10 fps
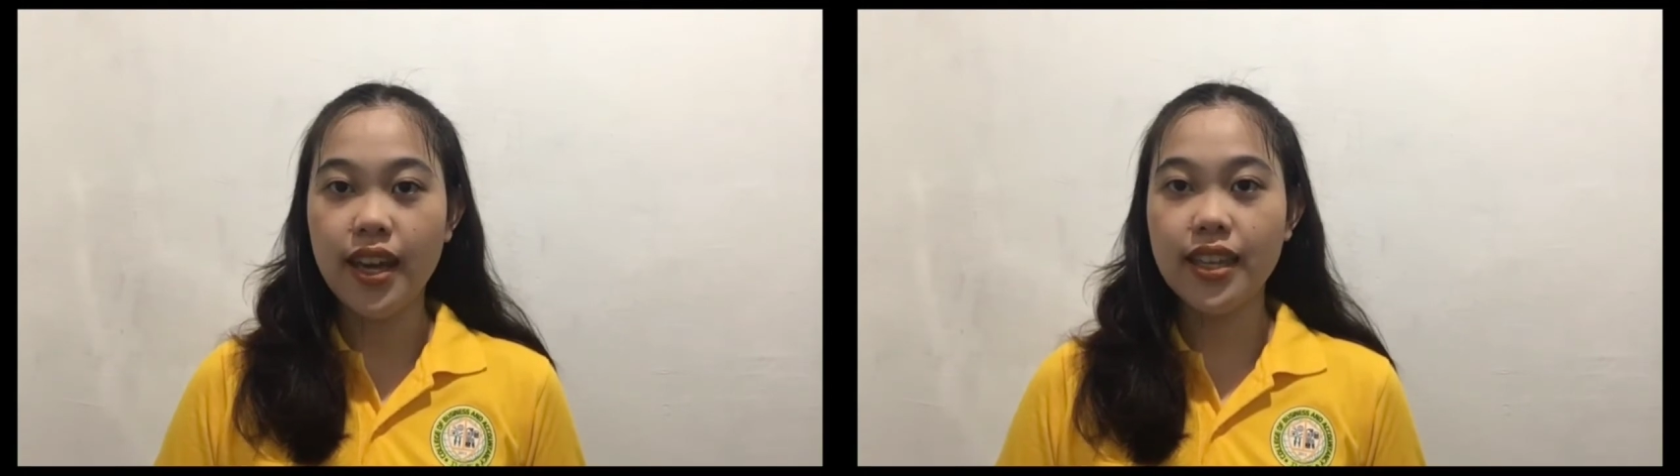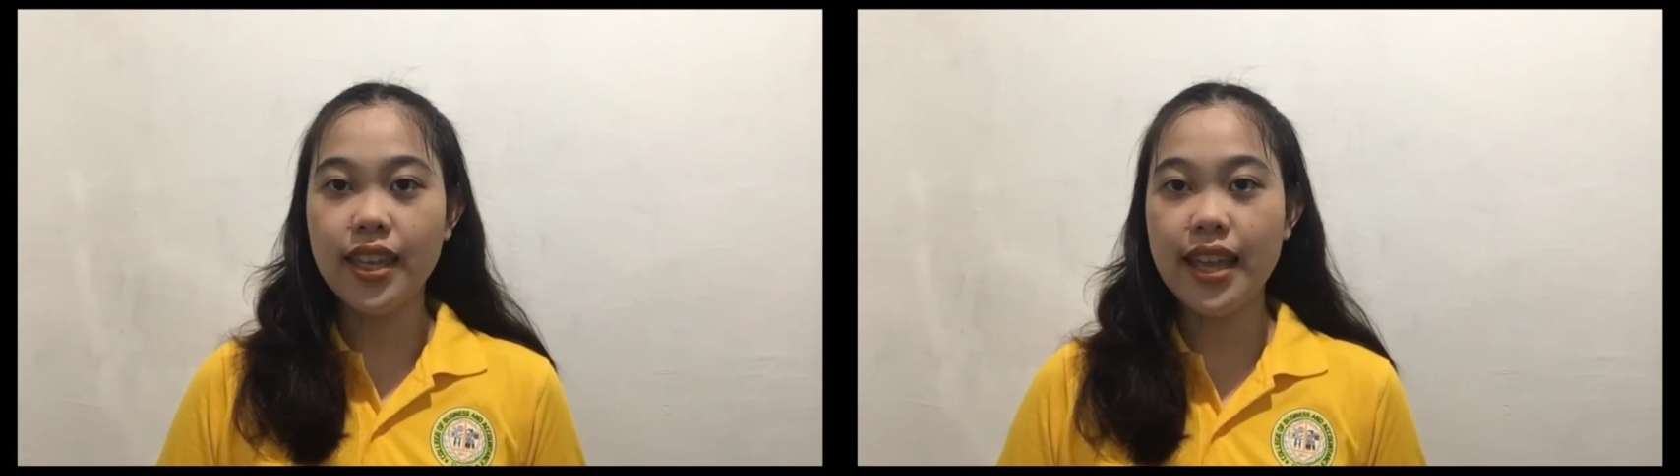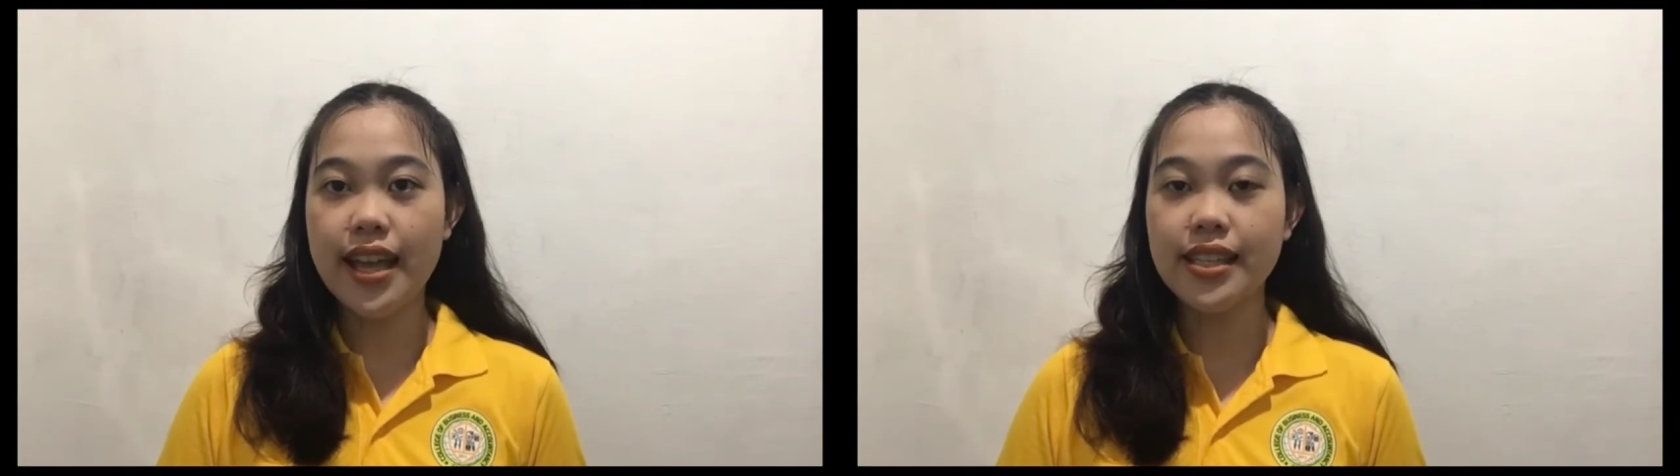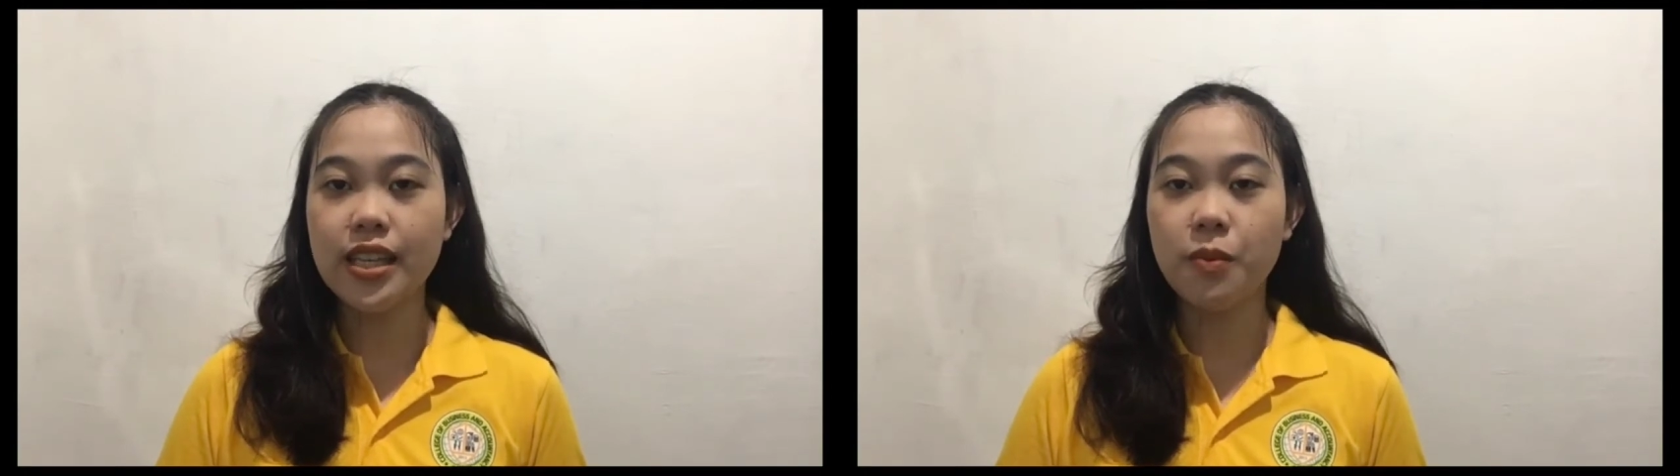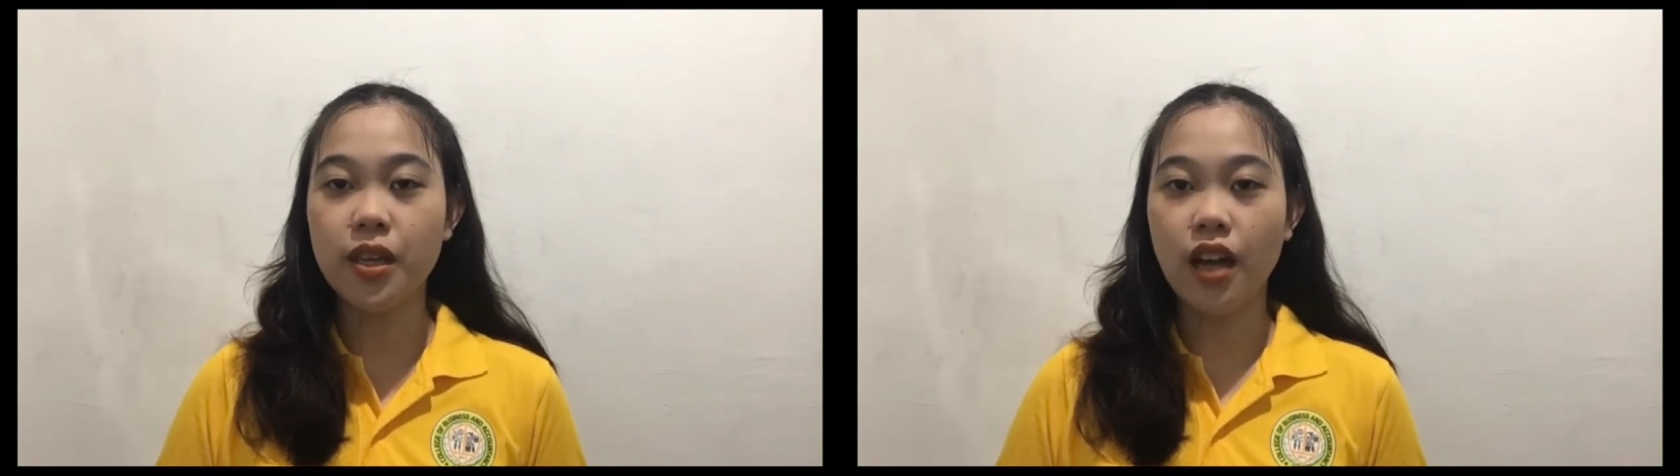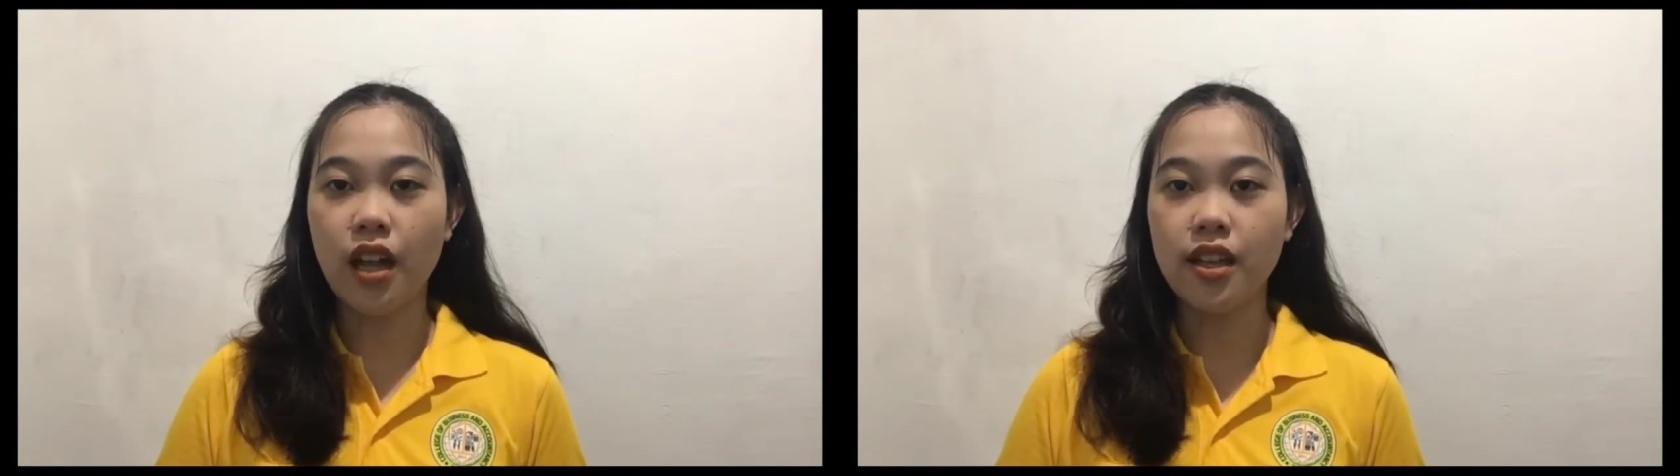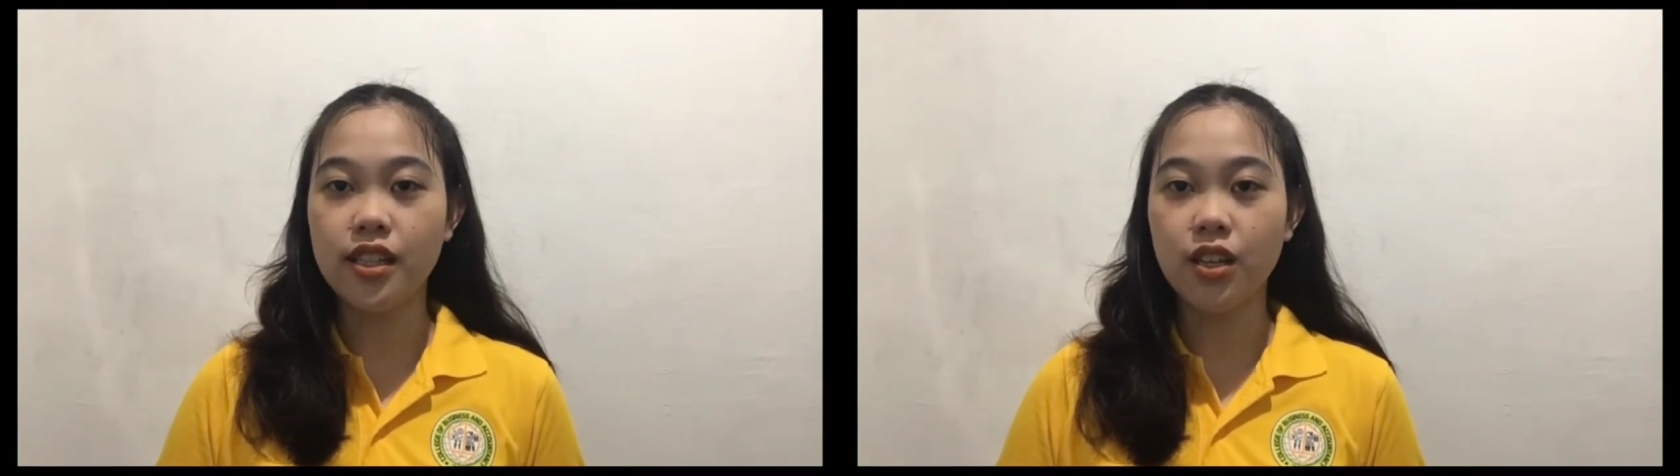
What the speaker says: It enhances my knowledge